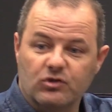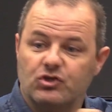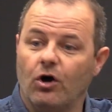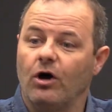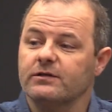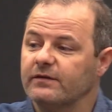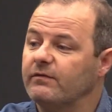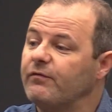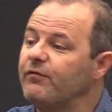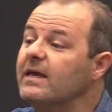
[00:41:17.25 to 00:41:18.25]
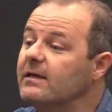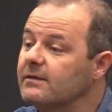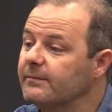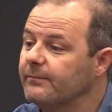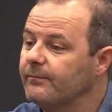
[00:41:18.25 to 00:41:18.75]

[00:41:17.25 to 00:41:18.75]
the jaws of defeat.